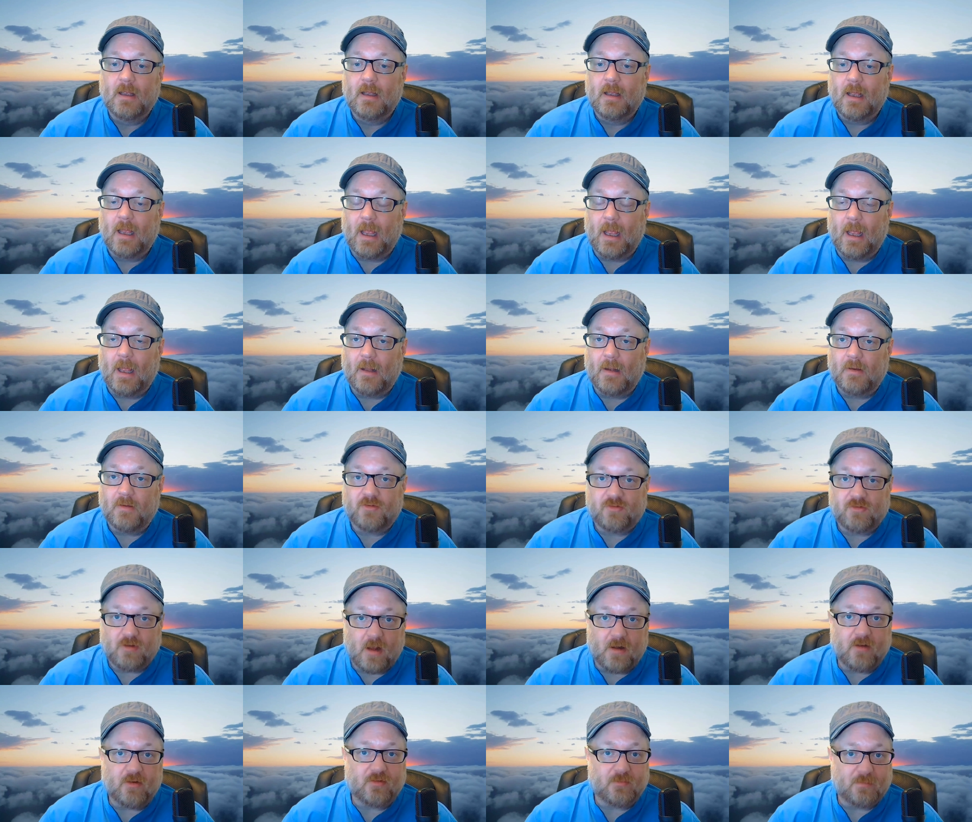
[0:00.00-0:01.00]
And the
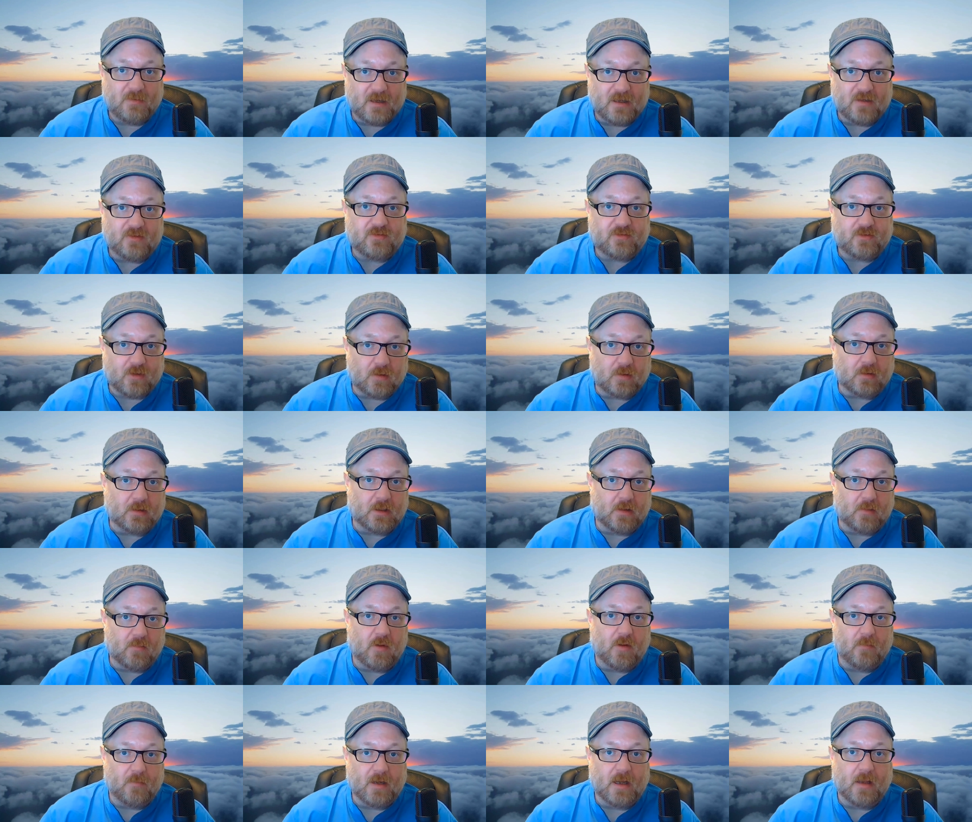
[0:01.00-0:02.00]
shutter speed certainly
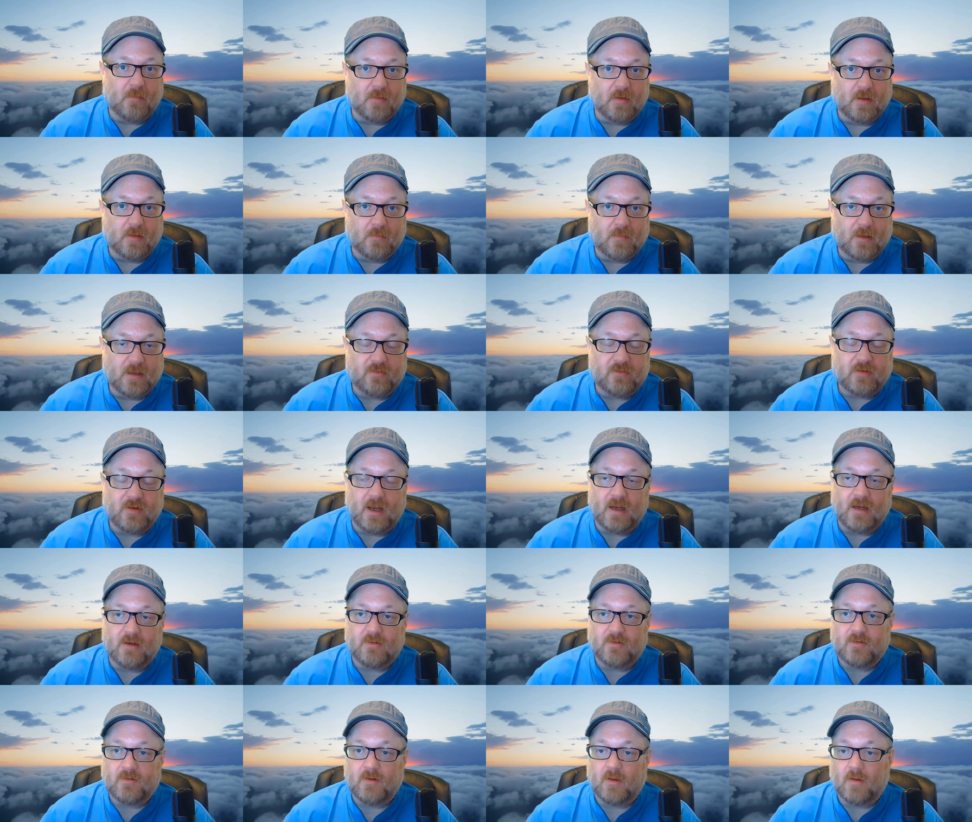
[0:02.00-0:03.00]
will be able to be
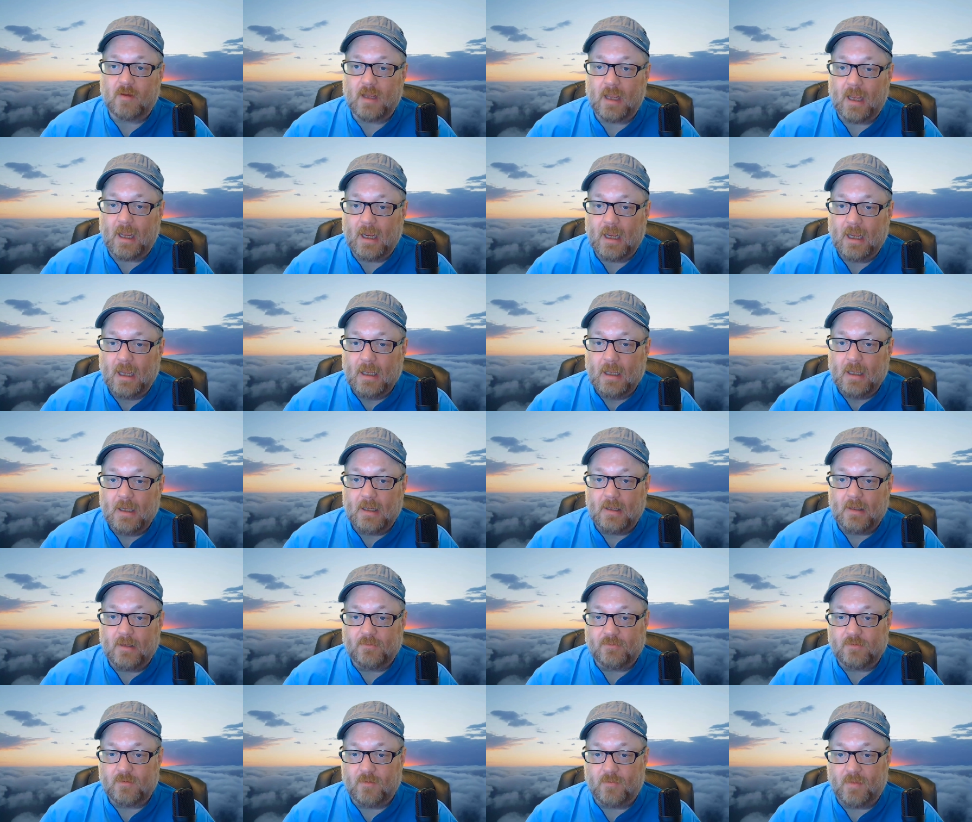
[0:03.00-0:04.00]
changed, okay?
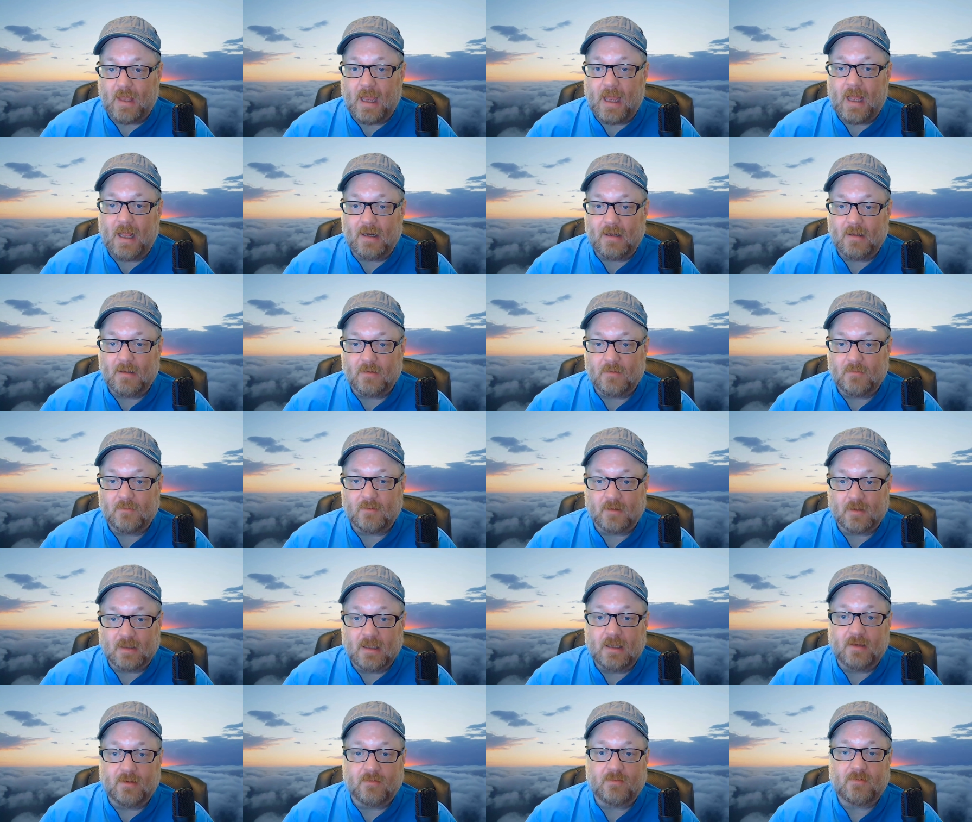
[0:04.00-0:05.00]
And so that is at
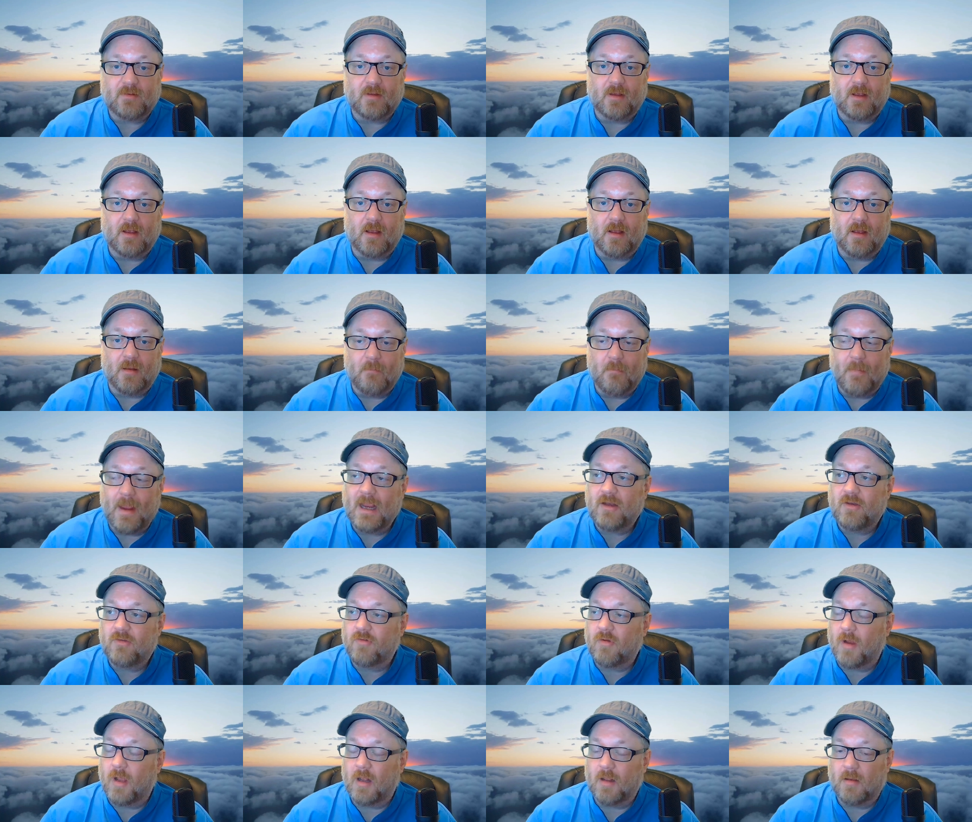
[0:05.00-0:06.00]
least a
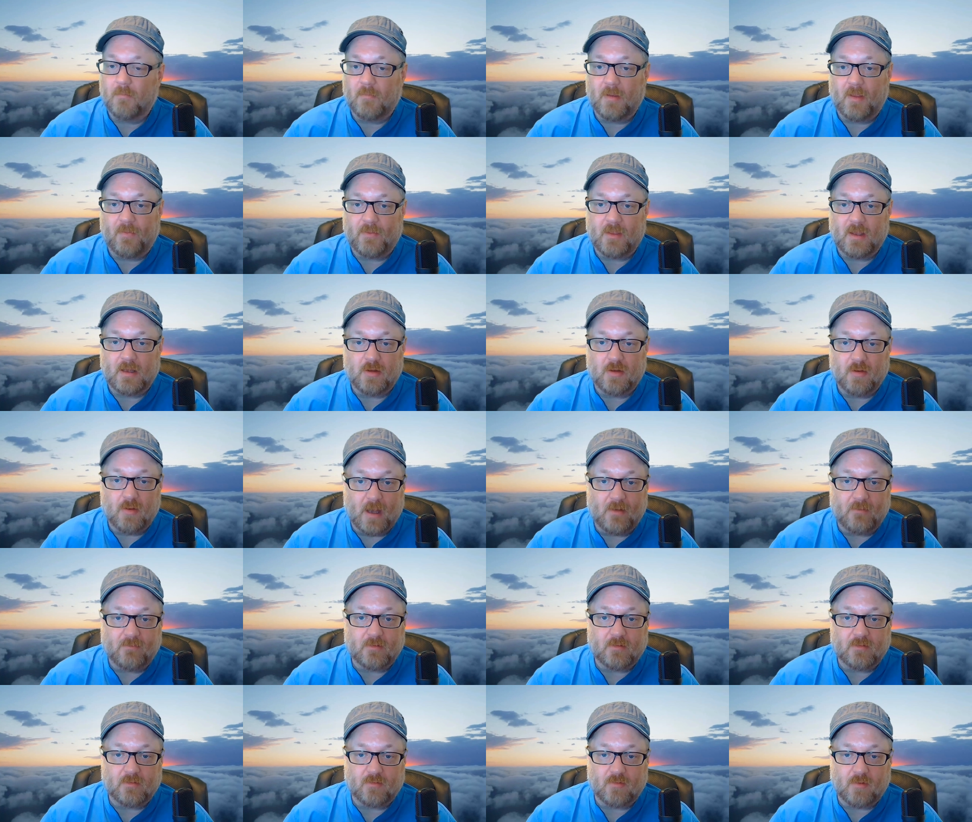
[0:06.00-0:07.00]
major element that you
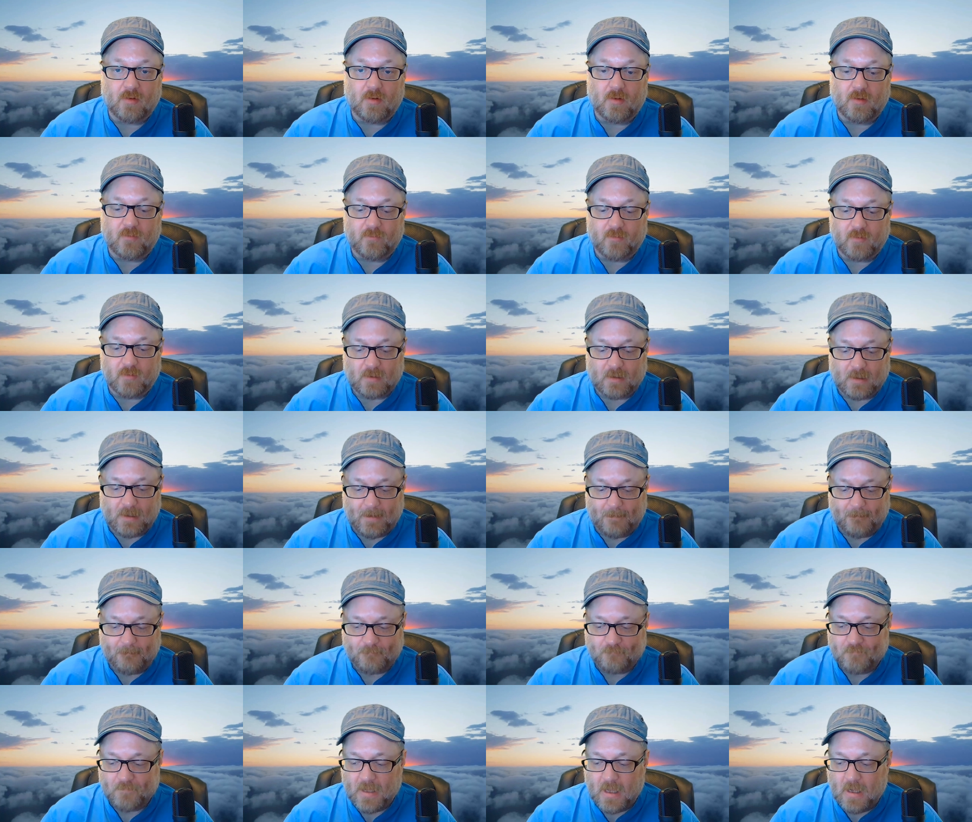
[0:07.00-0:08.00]
have control over,
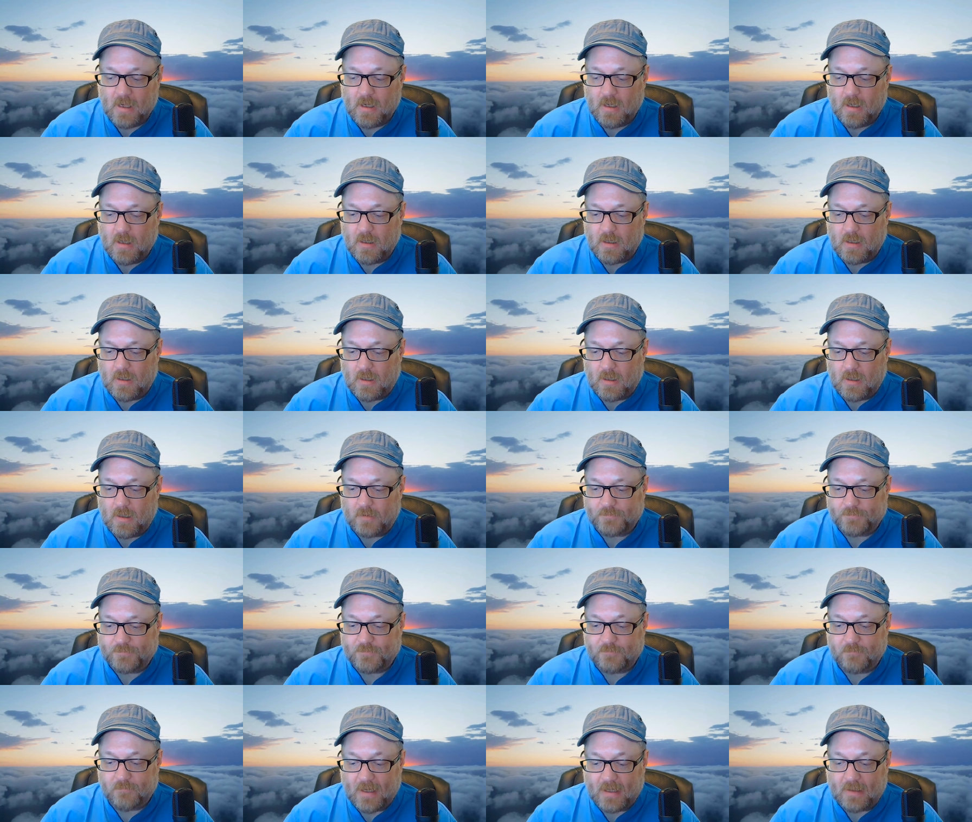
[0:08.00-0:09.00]
okay?
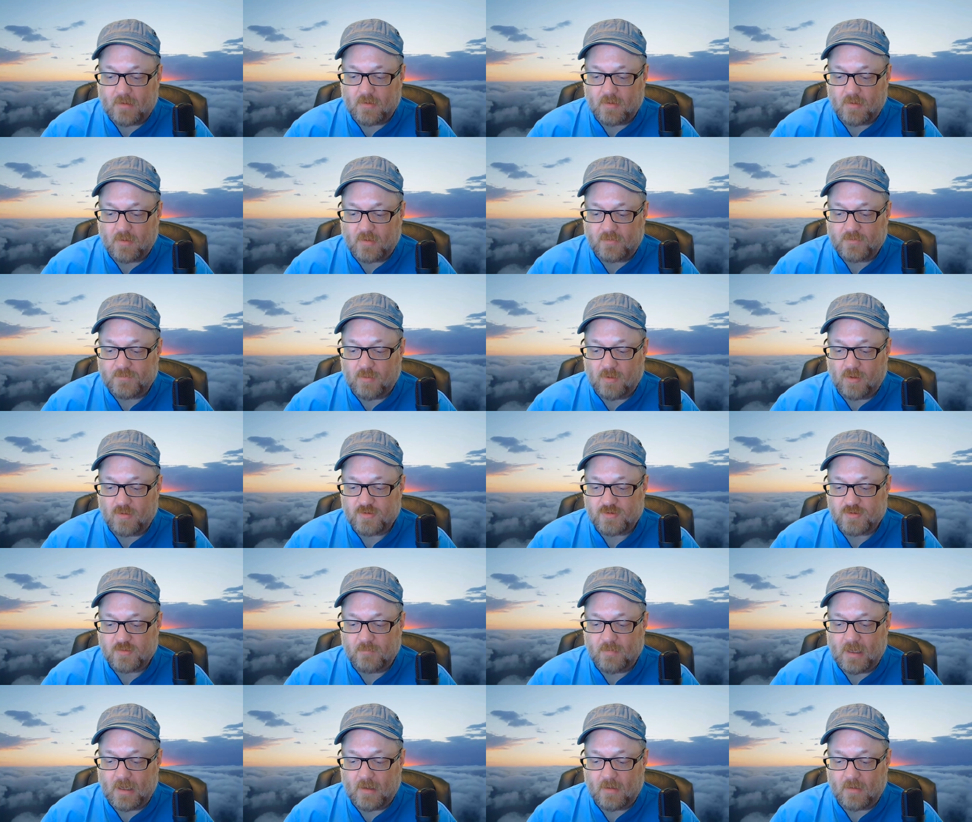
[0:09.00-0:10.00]
To make your
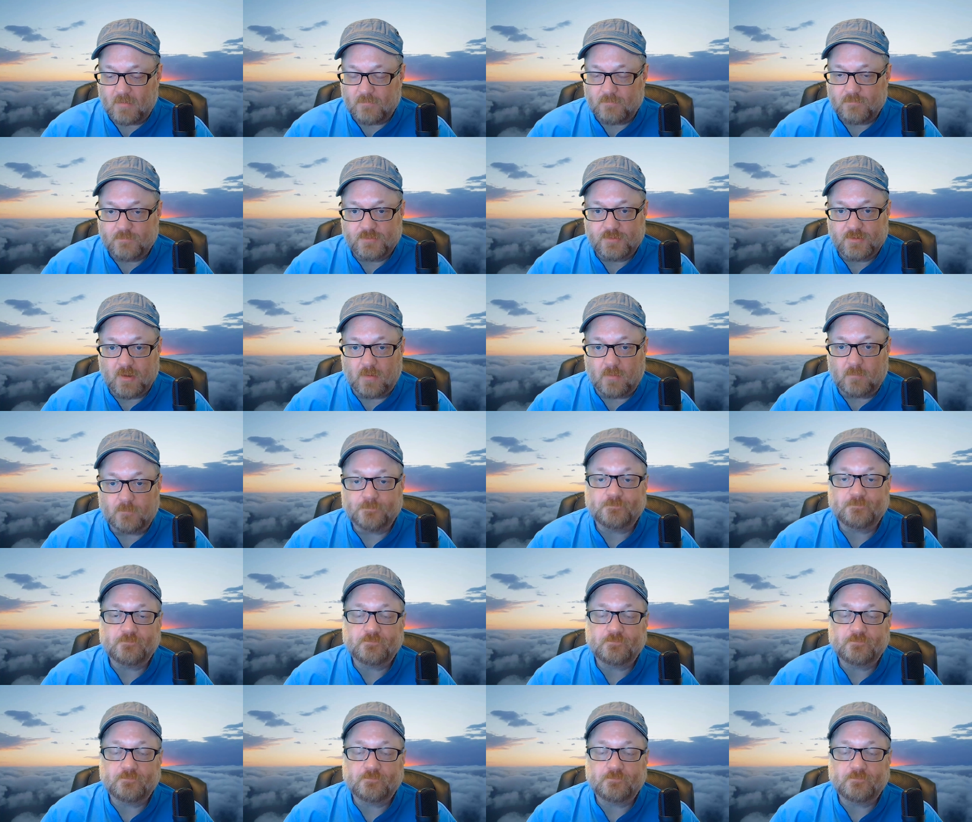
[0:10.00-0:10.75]
exposure better. So